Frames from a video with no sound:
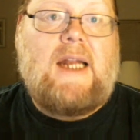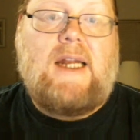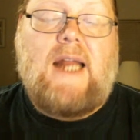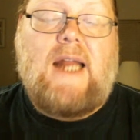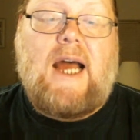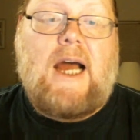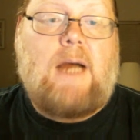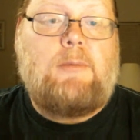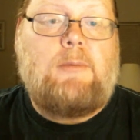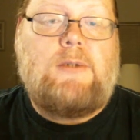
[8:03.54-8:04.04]
an
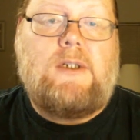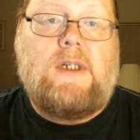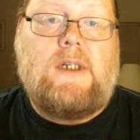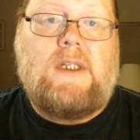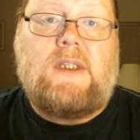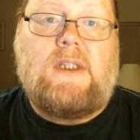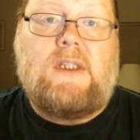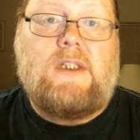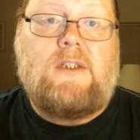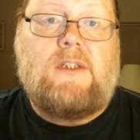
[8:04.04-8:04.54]
option
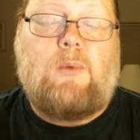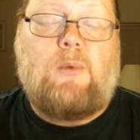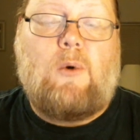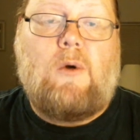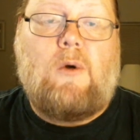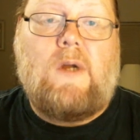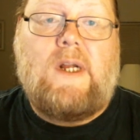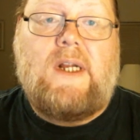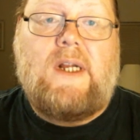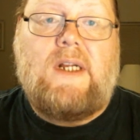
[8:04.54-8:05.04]
at this
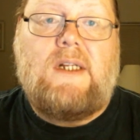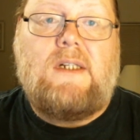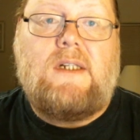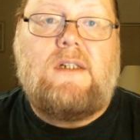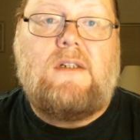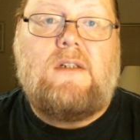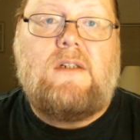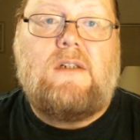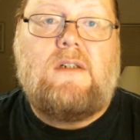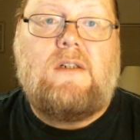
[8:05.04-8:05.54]
point.
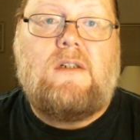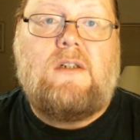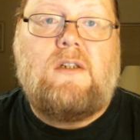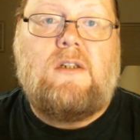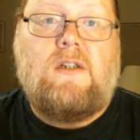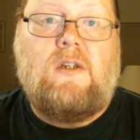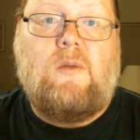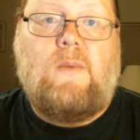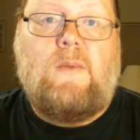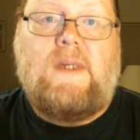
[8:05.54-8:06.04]

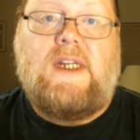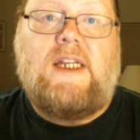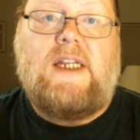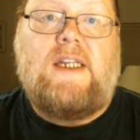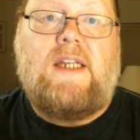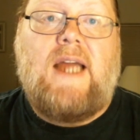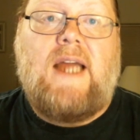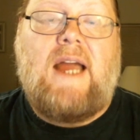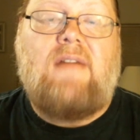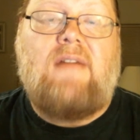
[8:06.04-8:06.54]
We need
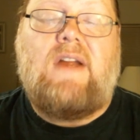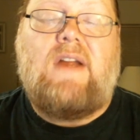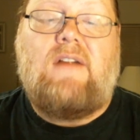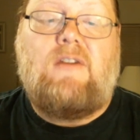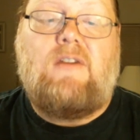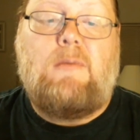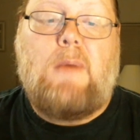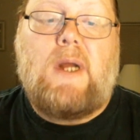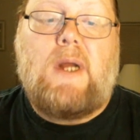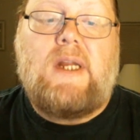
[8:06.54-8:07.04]
to have
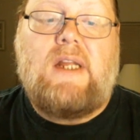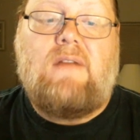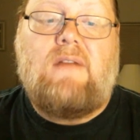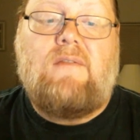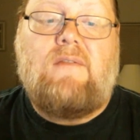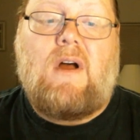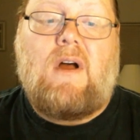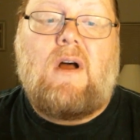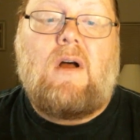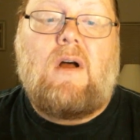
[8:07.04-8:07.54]
everybody
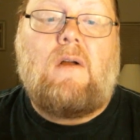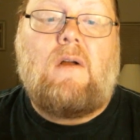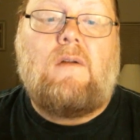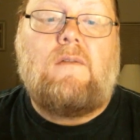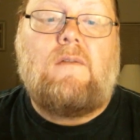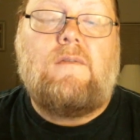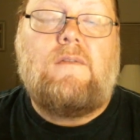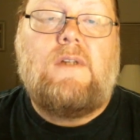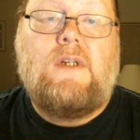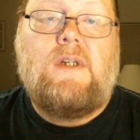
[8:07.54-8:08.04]

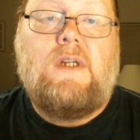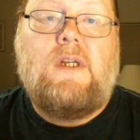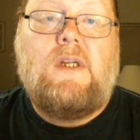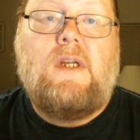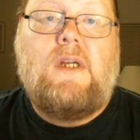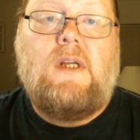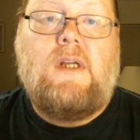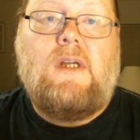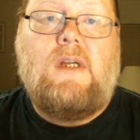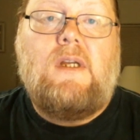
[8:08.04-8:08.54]
involved,
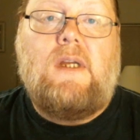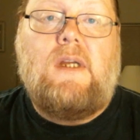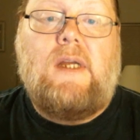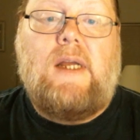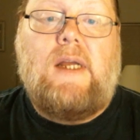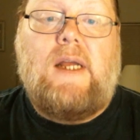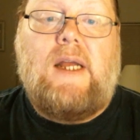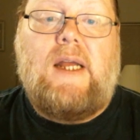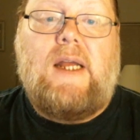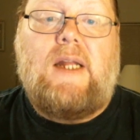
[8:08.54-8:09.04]

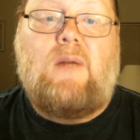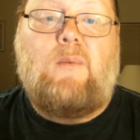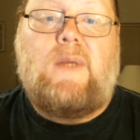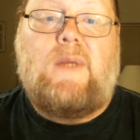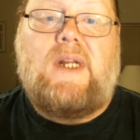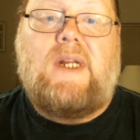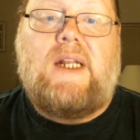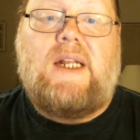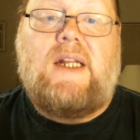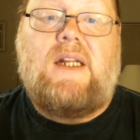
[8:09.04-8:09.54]
and we
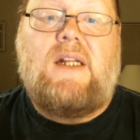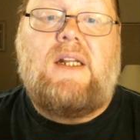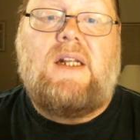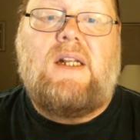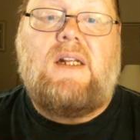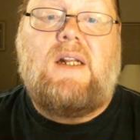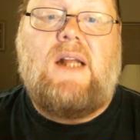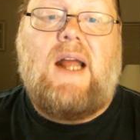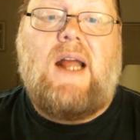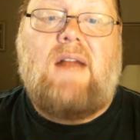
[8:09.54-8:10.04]
need
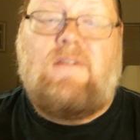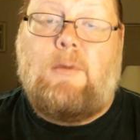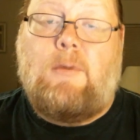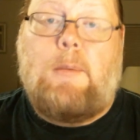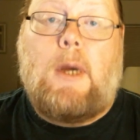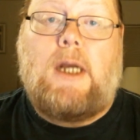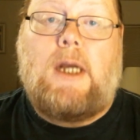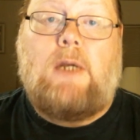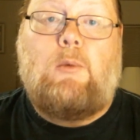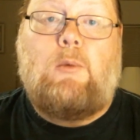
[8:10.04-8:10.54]

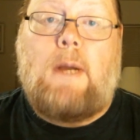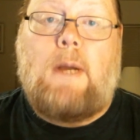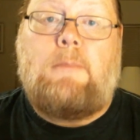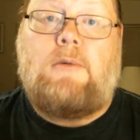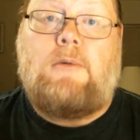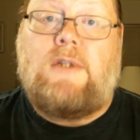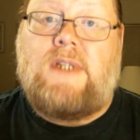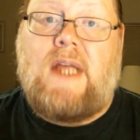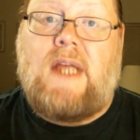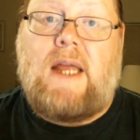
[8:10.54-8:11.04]
everybody
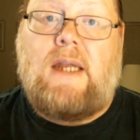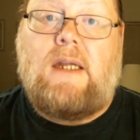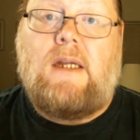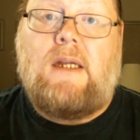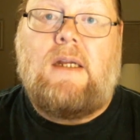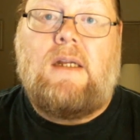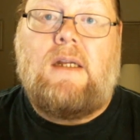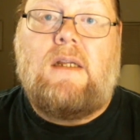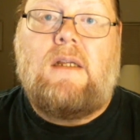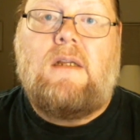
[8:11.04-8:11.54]

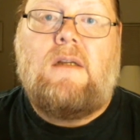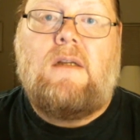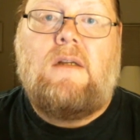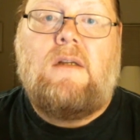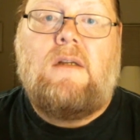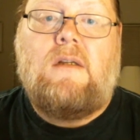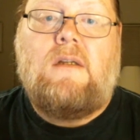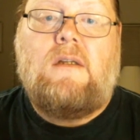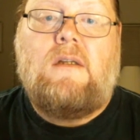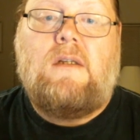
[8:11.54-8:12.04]
represented,
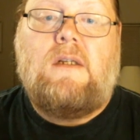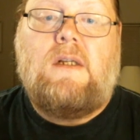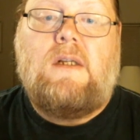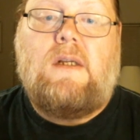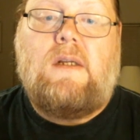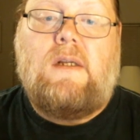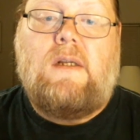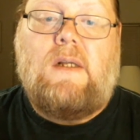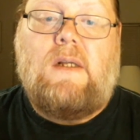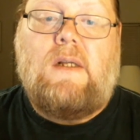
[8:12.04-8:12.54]

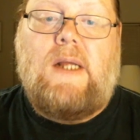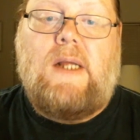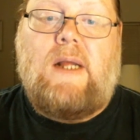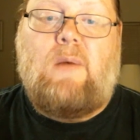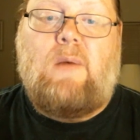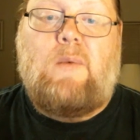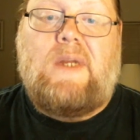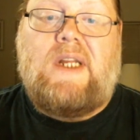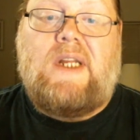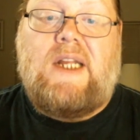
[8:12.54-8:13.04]

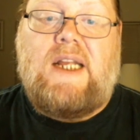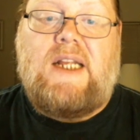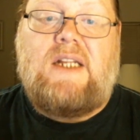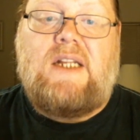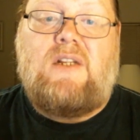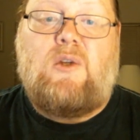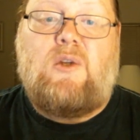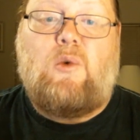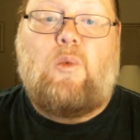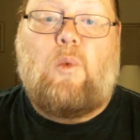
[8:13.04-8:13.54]
and we
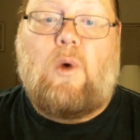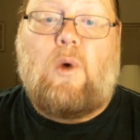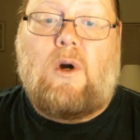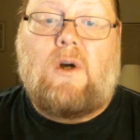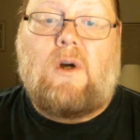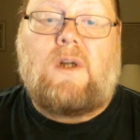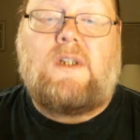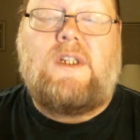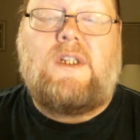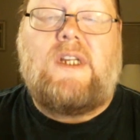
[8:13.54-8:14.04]
need to
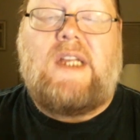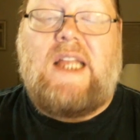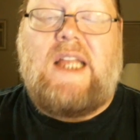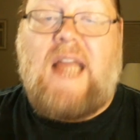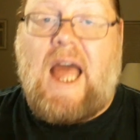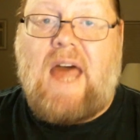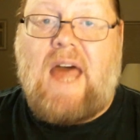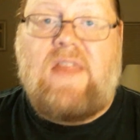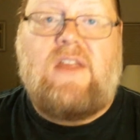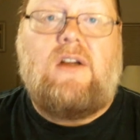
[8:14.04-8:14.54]
work
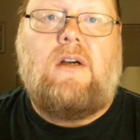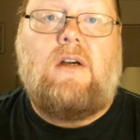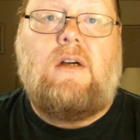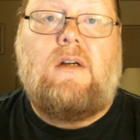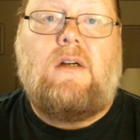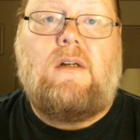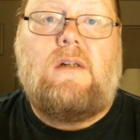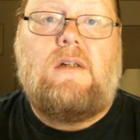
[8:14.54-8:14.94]
together